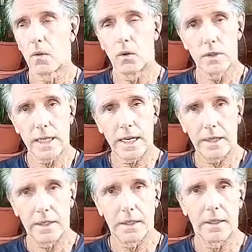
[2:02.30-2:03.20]

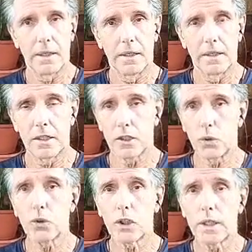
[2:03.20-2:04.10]
contain?
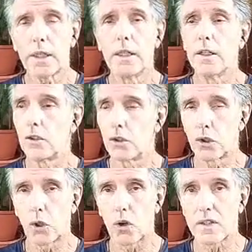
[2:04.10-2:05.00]
It's usually
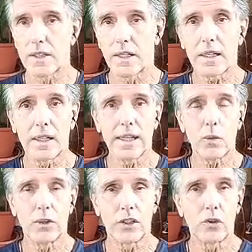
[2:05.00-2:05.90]
toxic
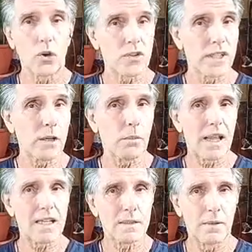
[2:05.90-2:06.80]
liquid, toxic
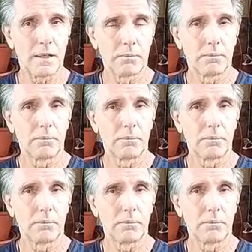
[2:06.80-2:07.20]
plasma.